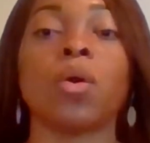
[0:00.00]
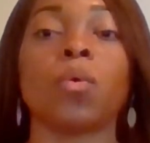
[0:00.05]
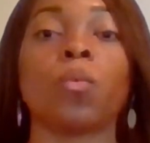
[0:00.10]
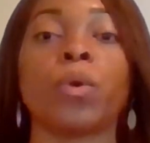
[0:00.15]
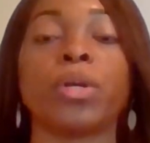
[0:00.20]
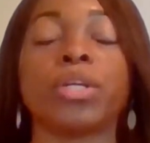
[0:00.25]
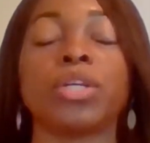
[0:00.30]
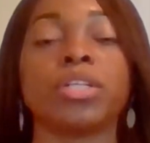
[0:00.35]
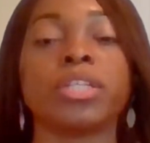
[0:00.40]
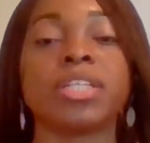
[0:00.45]

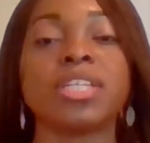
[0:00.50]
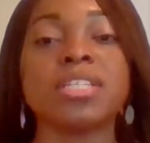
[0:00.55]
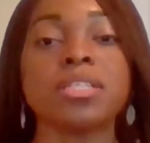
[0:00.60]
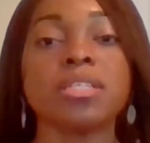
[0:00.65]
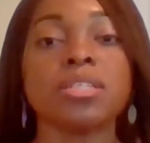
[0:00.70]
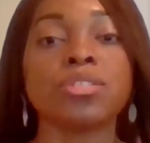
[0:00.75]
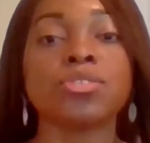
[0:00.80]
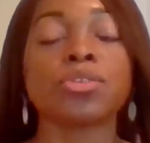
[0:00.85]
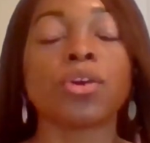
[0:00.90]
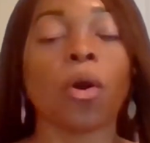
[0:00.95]
when you
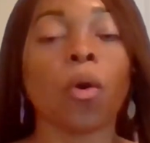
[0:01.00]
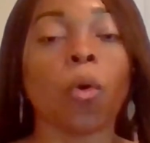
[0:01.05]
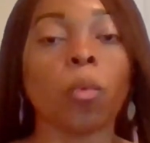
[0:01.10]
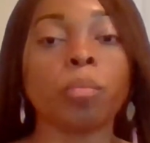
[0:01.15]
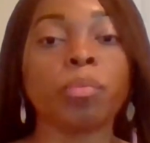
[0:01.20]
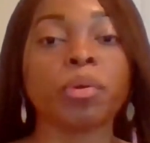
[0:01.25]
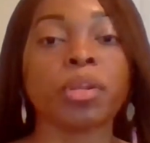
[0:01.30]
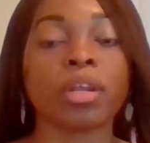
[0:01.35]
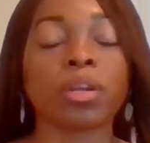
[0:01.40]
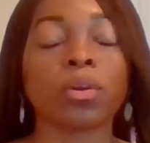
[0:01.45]
listen to
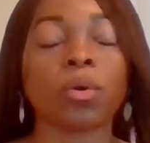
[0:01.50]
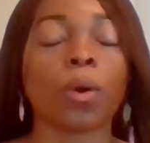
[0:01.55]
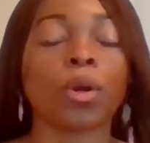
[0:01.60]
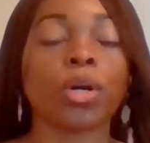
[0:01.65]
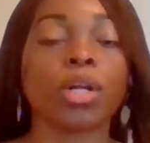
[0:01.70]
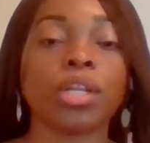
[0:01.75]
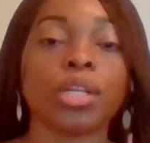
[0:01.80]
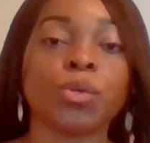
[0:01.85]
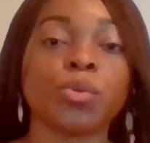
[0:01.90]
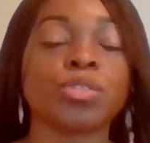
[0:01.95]
opening or
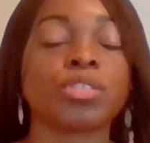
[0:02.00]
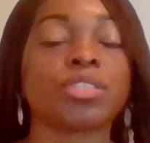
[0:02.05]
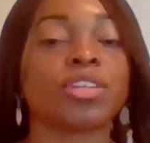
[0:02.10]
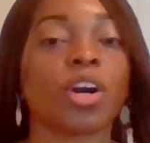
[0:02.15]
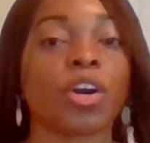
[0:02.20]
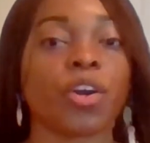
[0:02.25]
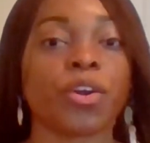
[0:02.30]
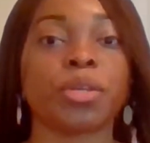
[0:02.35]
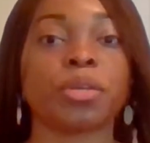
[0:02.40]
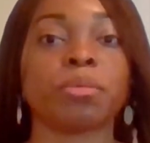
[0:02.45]
closing
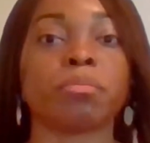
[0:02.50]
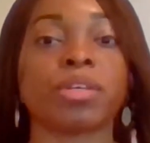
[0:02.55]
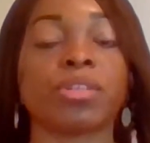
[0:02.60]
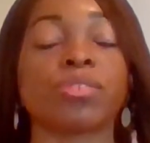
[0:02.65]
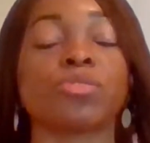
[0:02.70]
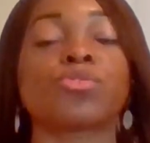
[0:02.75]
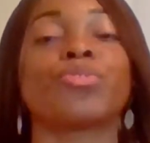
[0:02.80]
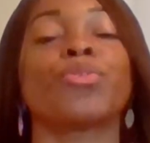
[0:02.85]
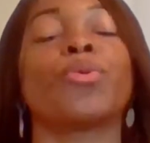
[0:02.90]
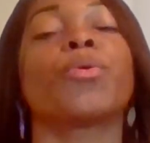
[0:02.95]

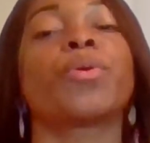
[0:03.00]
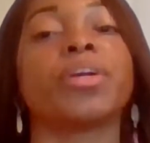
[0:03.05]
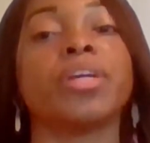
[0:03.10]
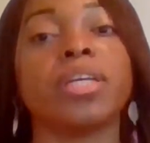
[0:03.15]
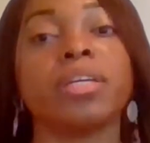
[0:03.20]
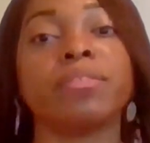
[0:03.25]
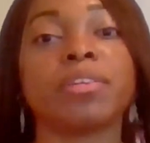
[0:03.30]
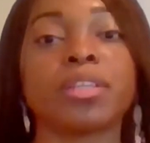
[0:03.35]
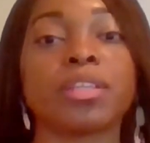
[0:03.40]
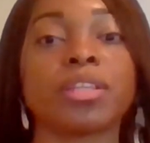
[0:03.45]
arguments, or
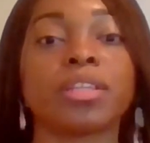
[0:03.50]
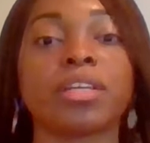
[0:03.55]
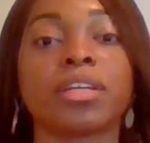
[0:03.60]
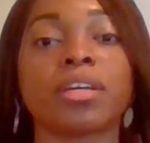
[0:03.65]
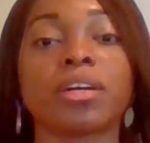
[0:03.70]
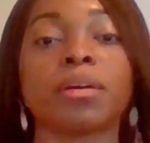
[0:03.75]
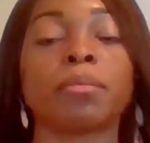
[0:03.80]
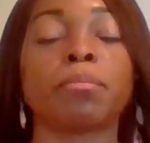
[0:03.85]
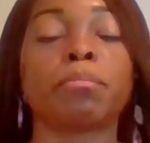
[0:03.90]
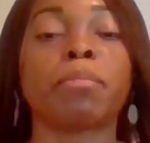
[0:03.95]
even
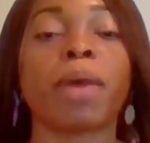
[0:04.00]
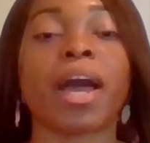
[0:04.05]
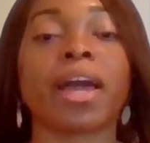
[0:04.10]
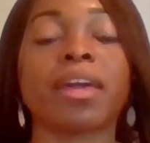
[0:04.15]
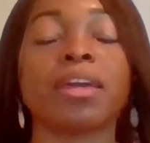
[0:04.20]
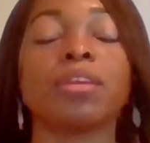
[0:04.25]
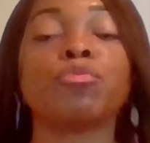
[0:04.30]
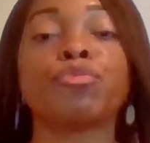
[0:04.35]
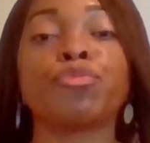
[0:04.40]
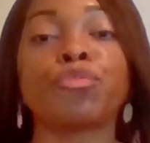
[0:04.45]
the
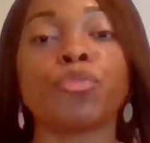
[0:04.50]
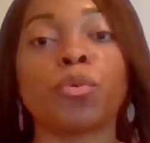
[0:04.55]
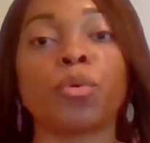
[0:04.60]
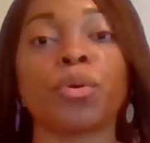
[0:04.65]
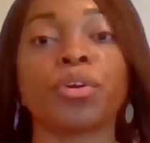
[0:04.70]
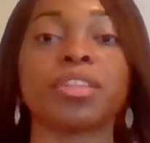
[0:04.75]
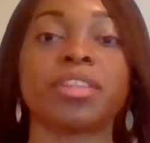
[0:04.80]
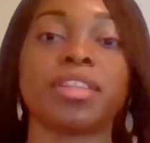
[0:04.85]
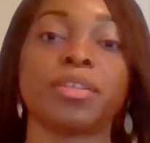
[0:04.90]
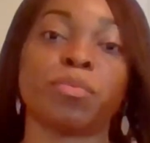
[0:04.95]
back and
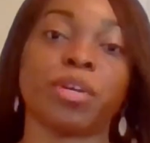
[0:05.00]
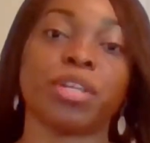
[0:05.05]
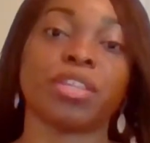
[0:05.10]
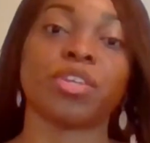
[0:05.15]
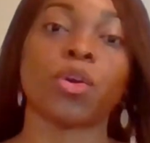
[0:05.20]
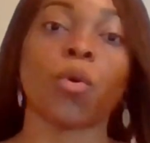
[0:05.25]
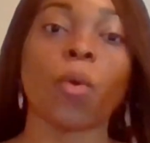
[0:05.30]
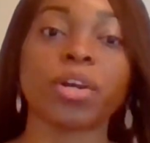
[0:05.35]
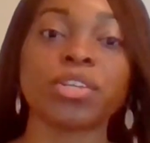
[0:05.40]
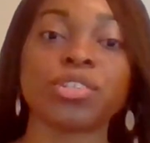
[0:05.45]
forth with
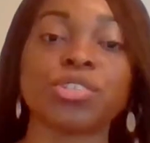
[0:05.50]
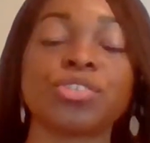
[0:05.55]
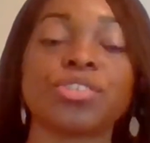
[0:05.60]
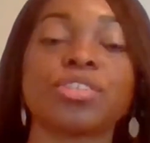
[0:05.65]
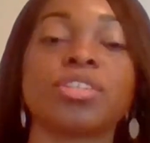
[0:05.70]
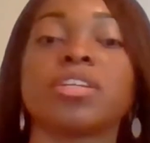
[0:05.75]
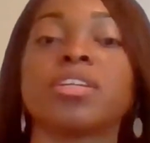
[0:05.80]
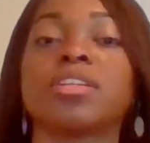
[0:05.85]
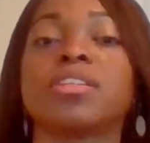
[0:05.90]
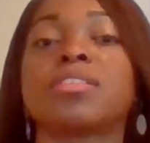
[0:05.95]

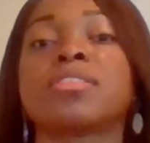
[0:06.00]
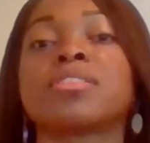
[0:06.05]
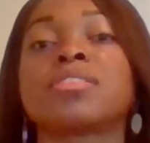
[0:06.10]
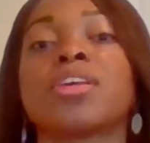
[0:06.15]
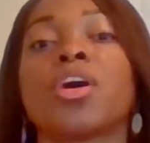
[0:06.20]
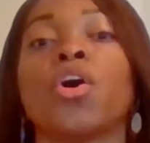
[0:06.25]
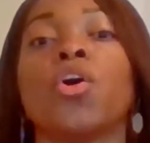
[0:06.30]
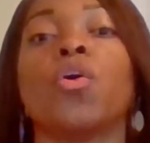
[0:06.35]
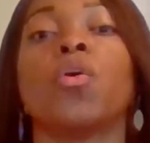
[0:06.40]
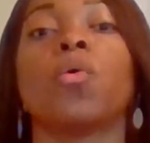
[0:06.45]

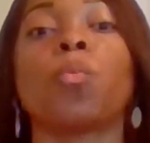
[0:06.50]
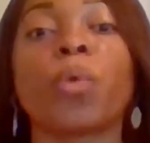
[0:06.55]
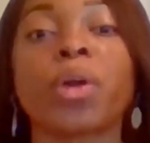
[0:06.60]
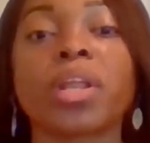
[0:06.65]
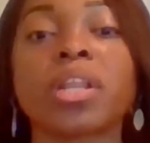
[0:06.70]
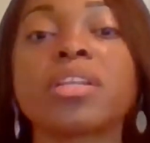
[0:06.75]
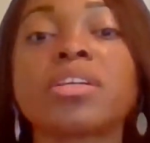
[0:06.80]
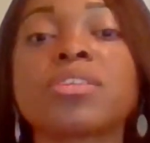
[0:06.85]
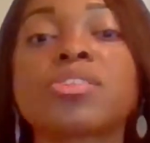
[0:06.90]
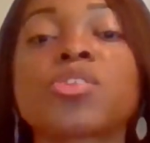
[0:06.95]
questionings,
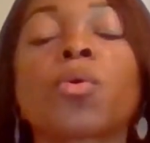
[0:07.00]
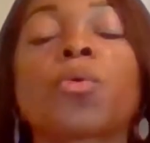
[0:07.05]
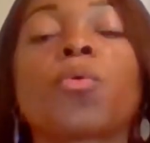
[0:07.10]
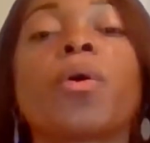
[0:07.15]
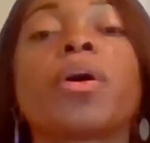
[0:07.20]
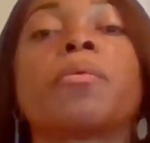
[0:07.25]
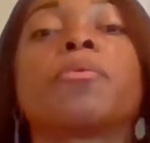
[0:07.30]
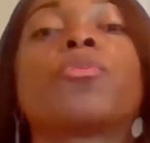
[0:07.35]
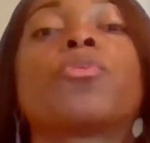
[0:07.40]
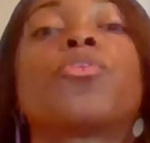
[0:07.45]
witness
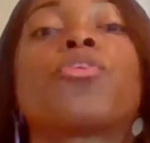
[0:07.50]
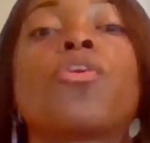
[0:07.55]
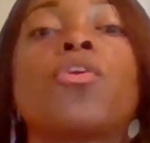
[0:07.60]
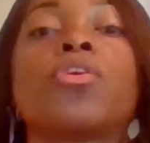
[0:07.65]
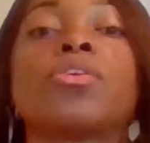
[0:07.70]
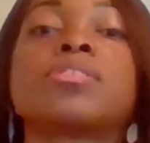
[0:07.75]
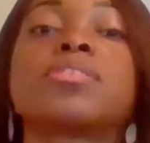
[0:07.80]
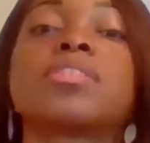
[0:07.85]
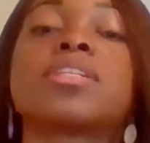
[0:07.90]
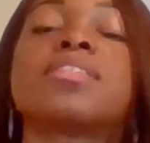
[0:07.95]

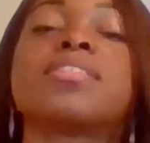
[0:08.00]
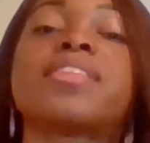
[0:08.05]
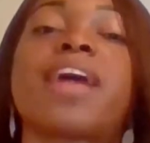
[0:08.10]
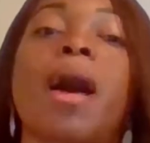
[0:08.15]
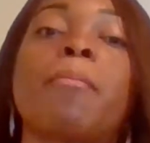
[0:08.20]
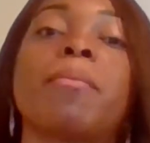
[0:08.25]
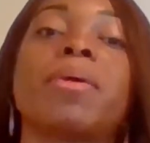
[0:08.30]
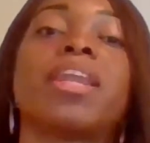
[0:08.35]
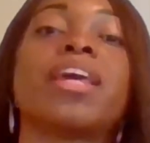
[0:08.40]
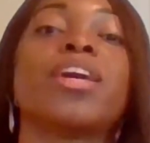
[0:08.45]

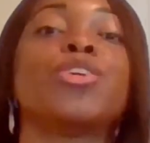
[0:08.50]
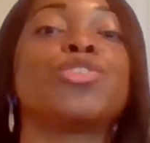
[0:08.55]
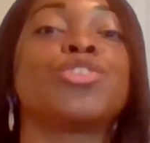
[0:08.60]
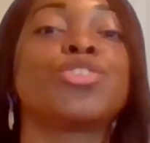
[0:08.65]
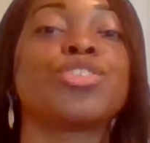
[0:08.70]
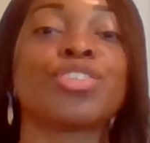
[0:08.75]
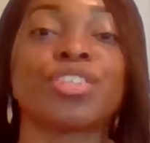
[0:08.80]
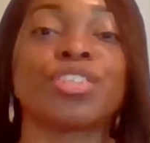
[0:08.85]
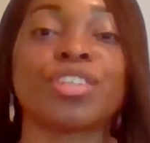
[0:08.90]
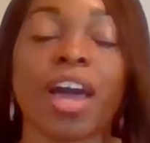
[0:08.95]

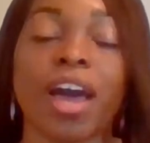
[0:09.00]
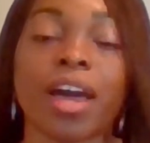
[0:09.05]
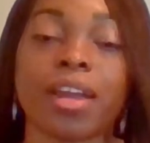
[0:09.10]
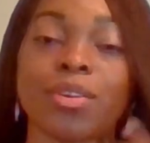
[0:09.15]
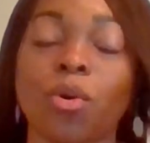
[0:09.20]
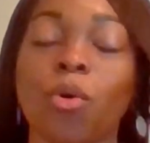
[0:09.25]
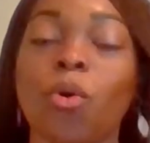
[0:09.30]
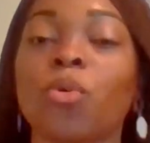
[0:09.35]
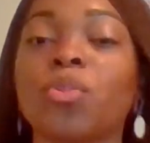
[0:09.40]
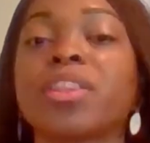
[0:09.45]
cross-examination, and
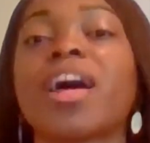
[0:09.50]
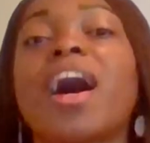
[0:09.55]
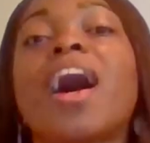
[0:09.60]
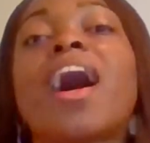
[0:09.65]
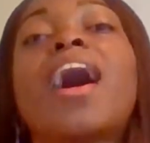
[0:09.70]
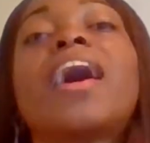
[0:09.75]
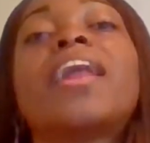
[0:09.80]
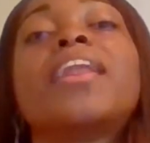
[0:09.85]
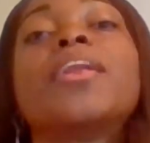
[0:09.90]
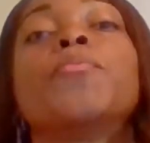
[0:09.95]
all
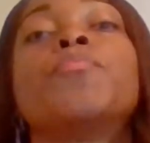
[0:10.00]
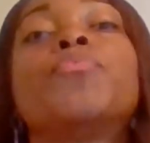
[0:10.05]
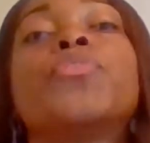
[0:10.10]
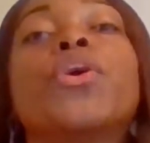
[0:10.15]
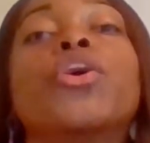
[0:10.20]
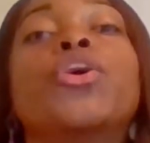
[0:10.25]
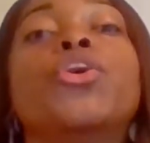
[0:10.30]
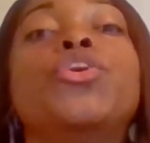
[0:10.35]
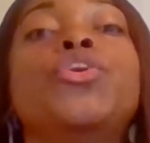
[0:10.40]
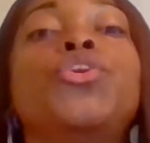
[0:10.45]
that,
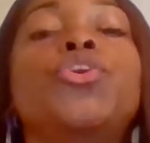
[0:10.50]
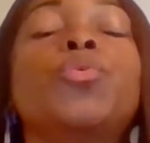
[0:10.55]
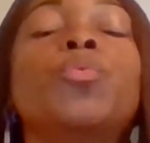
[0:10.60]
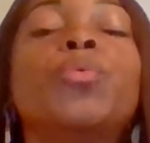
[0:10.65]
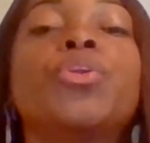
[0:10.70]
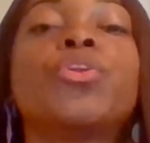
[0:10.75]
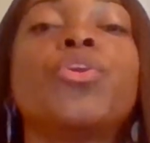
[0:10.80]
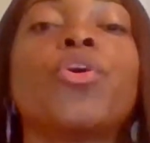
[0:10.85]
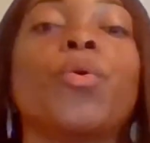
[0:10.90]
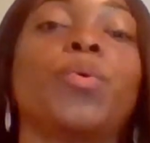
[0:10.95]
you
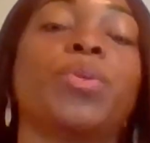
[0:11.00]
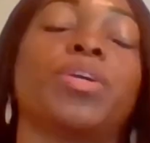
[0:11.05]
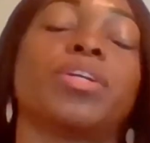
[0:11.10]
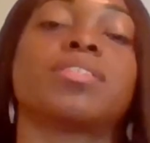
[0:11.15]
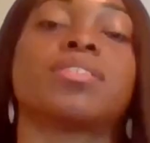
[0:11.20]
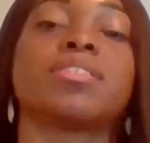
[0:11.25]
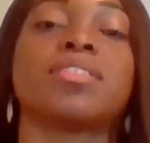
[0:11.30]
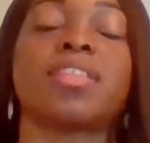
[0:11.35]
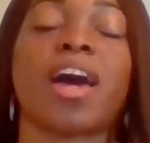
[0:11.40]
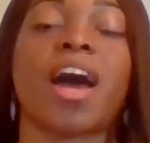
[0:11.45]
would
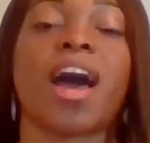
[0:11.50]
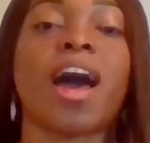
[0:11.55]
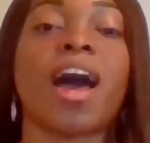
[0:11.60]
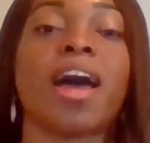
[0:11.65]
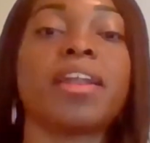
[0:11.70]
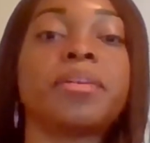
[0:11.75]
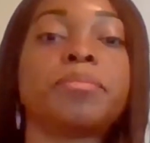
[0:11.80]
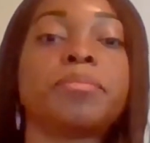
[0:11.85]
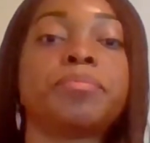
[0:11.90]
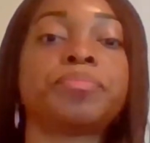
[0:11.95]
notice
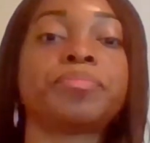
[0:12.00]
that